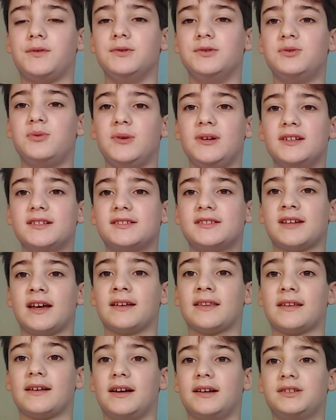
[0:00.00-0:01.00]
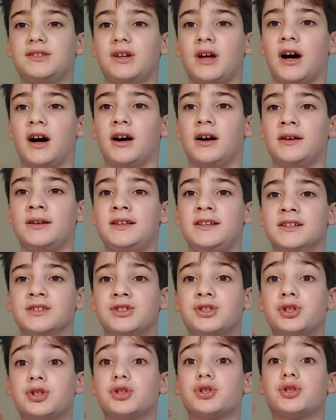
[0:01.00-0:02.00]
tweets saying that he
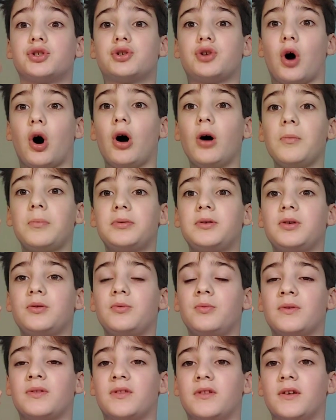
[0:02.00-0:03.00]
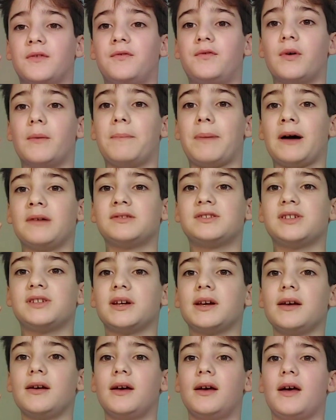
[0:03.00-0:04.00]
has stopped with the foot
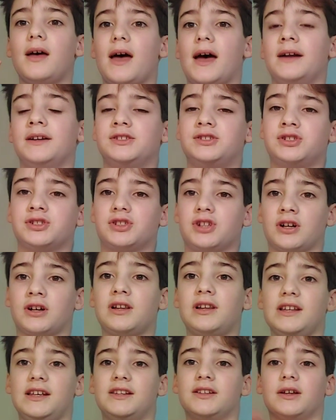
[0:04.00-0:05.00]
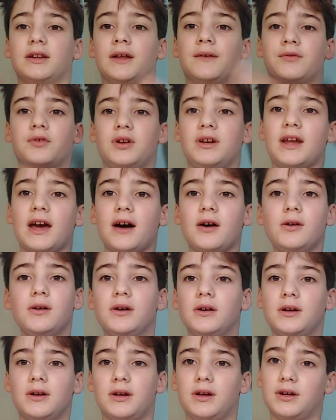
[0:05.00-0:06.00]
bouncing and it's just a clean delivery now.
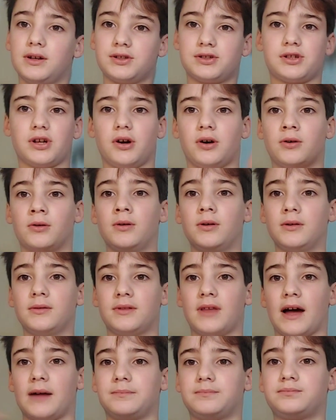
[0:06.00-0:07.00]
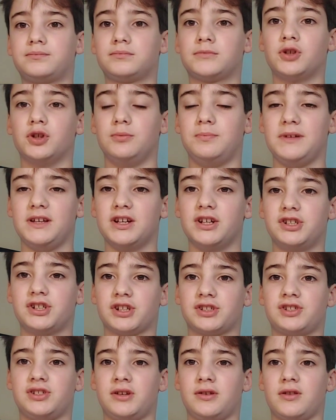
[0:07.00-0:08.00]
So that could be
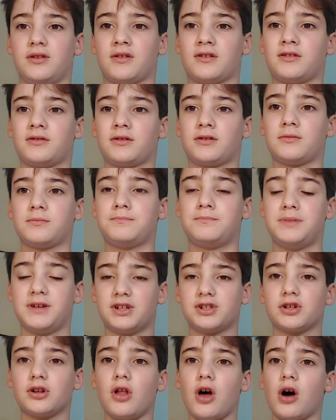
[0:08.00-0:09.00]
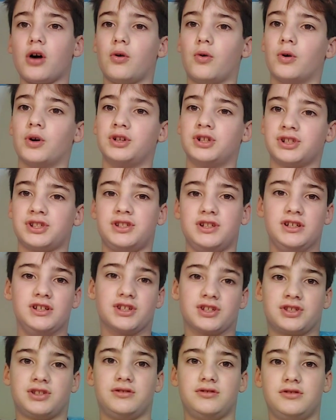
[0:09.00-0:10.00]
adjusting to the pitch clock or just he
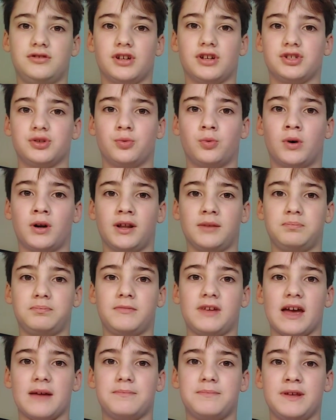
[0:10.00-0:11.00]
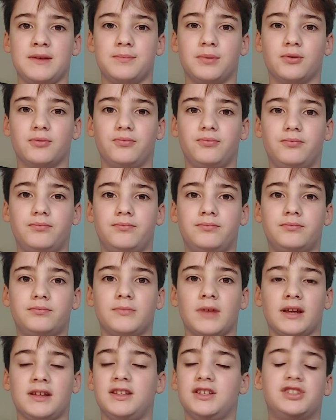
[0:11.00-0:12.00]
just doesn't want to get people,
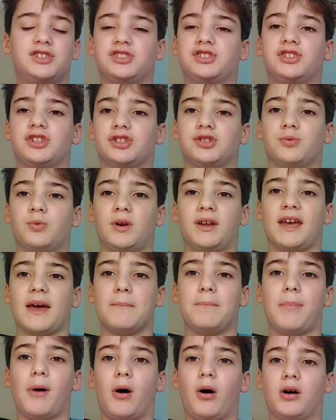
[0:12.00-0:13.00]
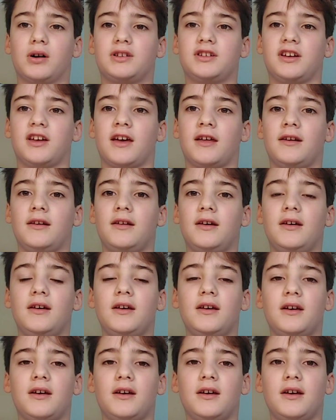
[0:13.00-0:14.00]
like he just doesn't want to get balked again,
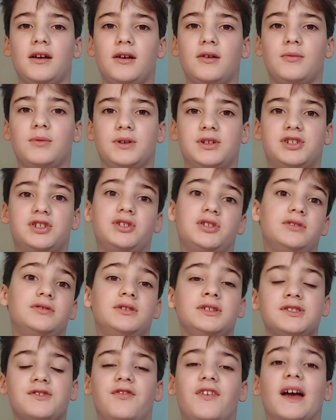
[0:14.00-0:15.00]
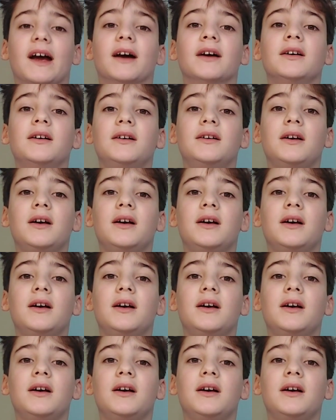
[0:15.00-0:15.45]
which is fair.